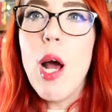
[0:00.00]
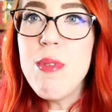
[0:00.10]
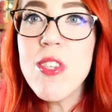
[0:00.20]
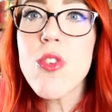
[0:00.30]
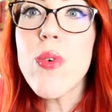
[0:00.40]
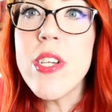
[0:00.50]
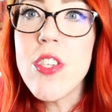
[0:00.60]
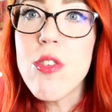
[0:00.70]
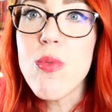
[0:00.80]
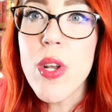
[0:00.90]
I'm still going
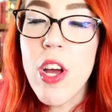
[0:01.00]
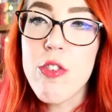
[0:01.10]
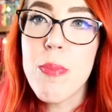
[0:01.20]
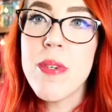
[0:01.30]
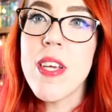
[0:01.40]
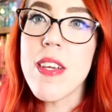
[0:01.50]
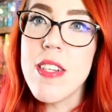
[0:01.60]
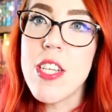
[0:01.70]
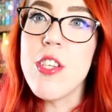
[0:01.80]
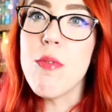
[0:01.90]
to 100%
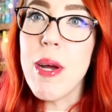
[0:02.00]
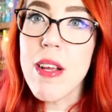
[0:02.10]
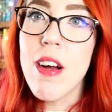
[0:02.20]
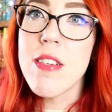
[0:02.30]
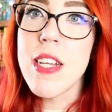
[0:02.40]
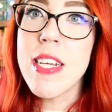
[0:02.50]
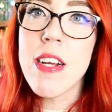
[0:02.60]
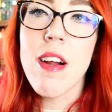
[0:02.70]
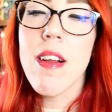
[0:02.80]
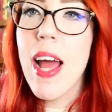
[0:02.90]
continue my content
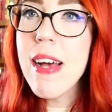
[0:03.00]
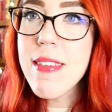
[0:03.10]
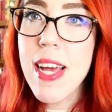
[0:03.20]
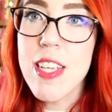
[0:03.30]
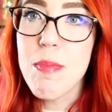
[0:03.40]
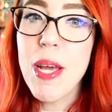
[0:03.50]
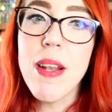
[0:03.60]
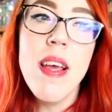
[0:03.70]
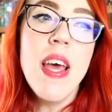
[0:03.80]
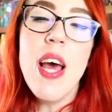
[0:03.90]
here as it has
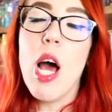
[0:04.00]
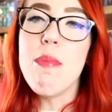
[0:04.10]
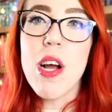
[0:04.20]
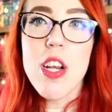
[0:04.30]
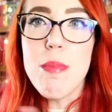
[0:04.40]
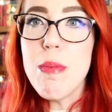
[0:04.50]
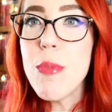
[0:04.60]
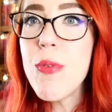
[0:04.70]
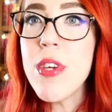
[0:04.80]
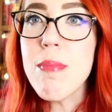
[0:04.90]
been. I'm not going to be
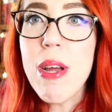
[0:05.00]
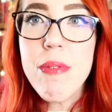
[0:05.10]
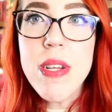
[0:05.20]
moving my